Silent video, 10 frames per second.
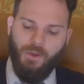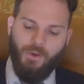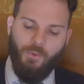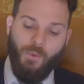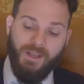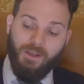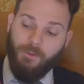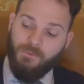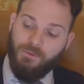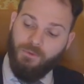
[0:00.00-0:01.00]
When it
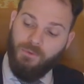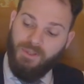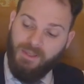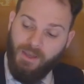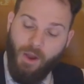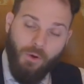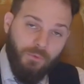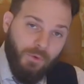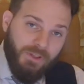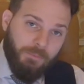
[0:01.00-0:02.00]
comes to the
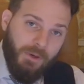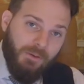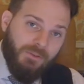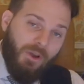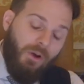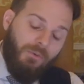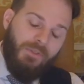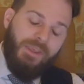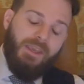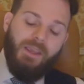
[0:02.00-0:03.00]
overall experience of
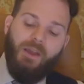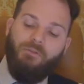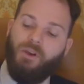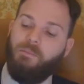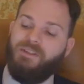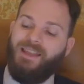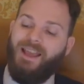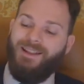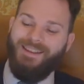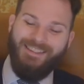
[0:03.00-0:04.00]
the Rocky
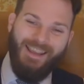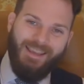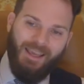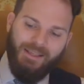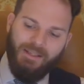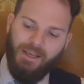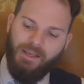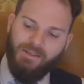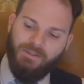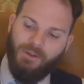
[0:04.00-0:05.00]
Patel Decade,
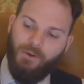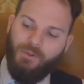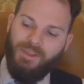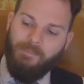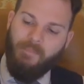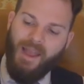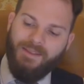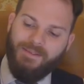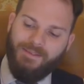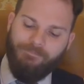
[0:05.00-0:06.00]
so the
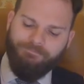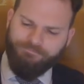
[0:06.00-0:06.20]
bands,